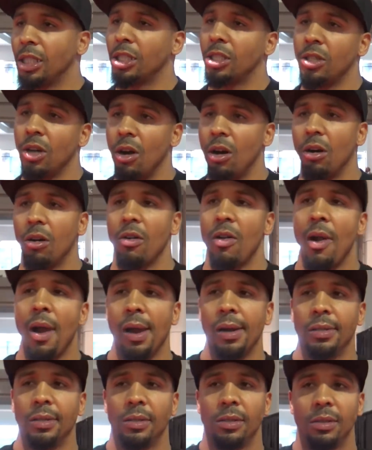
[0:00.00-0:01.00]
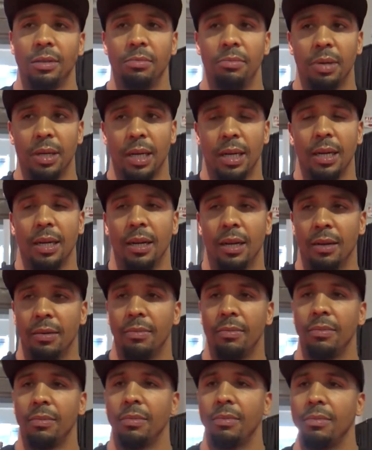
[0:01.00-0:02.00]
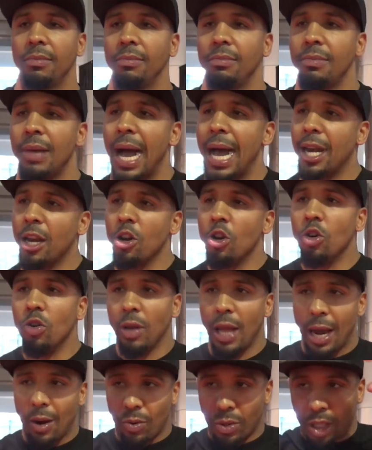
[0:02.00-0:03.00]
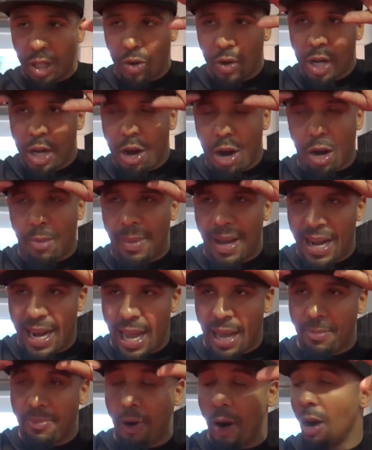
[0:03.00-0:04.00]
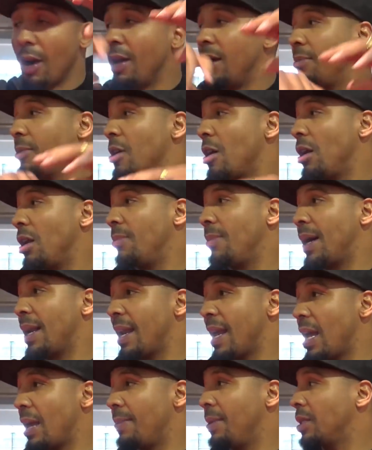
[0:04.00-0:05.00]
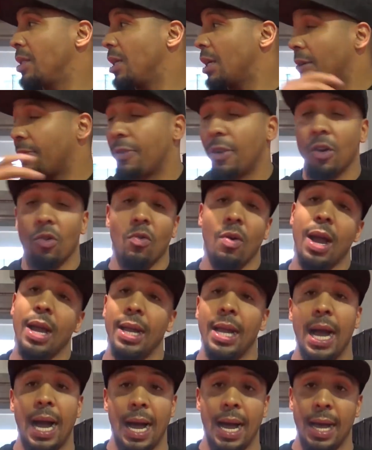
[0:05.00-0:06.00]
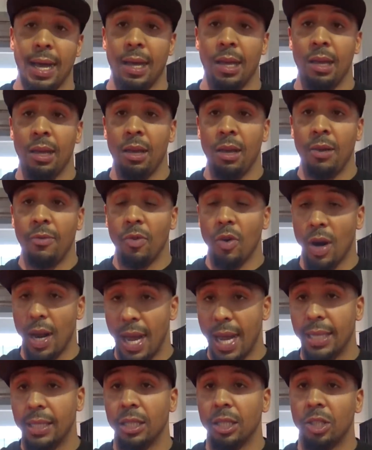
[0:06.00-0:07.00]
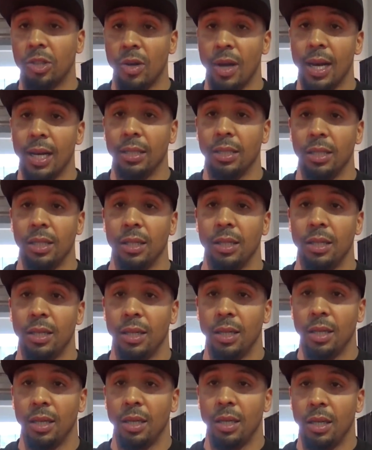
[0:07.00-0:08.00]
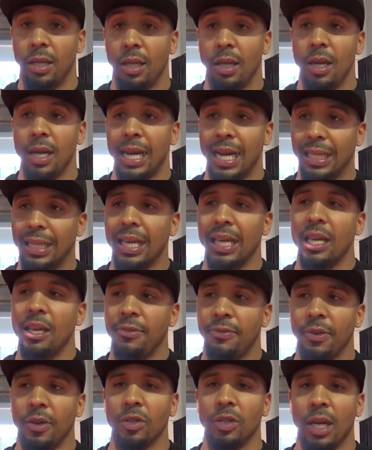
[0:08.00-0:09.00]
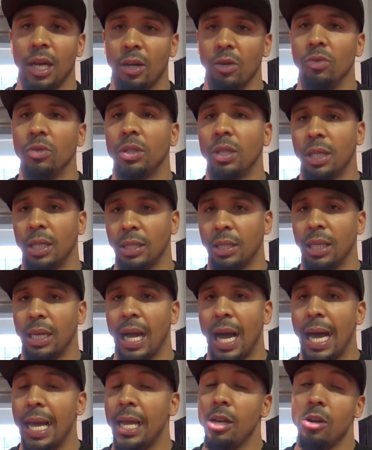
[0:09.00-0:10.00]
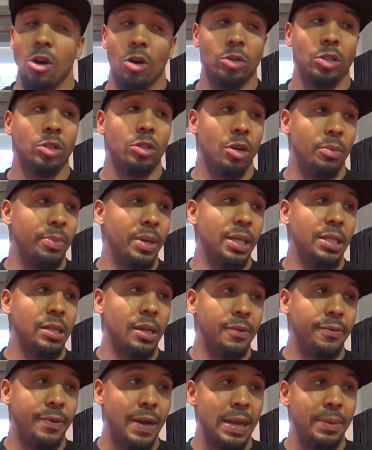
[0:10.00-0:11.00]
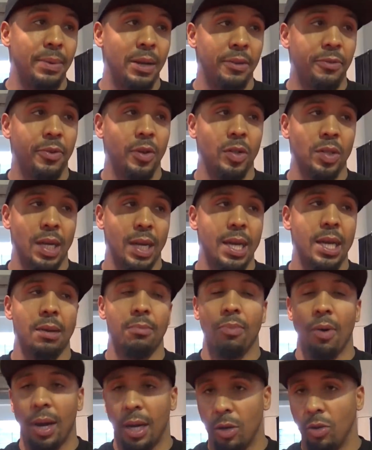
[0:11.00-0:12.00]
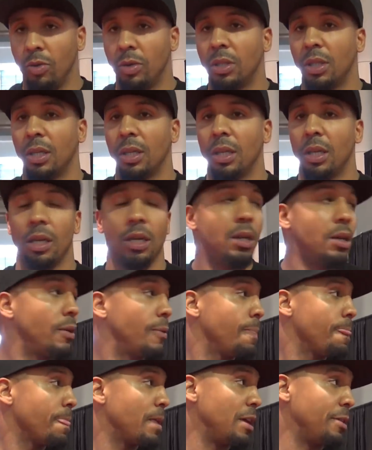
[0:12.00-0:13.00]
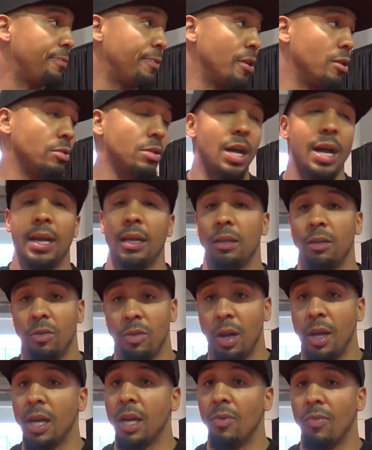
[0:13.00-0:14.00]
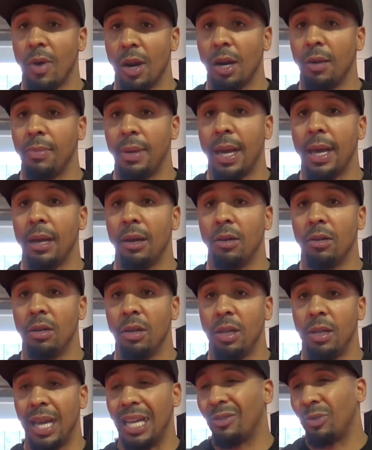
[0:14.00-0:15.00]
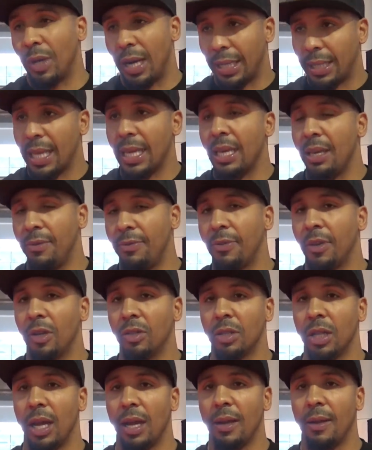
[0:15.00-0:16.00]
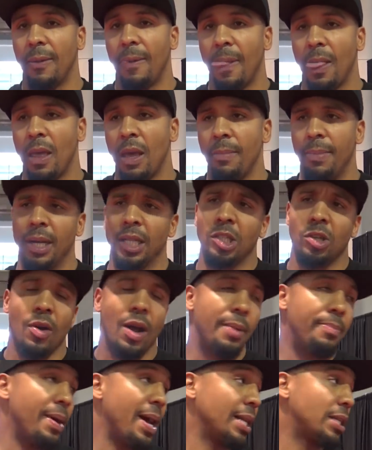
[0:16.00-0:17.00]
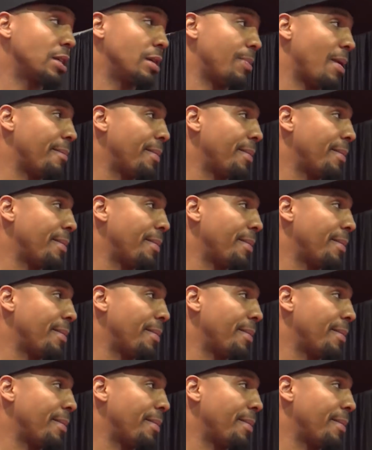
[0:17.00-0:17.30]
Just talk. But I knew, like, when Tony called my name, part of him calling my name, he's looking for the right guy for an exit strategy. And I think he feels like Usyk is the guy. He knows it's going to be a tough fight, but he feels like he can break Usyk. He feels like, you know, he can wear him down. That's what I think he feels like. But it's a great matchup.